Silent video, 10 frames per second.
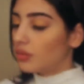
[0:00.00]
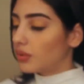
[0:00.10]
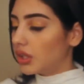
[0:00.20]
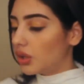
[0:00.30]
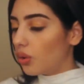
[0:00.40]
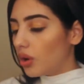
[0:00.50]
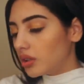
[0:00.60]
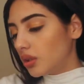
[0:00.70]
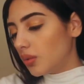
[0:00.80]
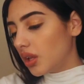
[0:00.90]
Really cool.
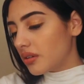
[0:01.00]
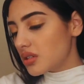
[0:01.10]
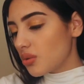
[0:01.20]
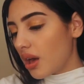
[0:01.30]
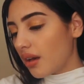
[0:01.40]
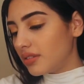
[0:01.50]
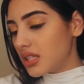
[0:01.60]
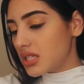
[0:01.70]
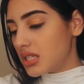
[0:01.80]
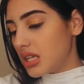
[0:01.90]
And then we also have
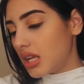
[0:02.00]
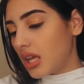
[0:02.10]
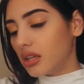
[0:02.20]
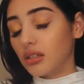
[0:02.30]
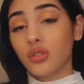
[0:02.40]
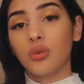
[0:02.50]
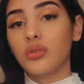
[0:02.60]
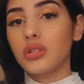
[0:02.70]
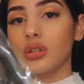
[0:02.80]
this DNA Hair Tools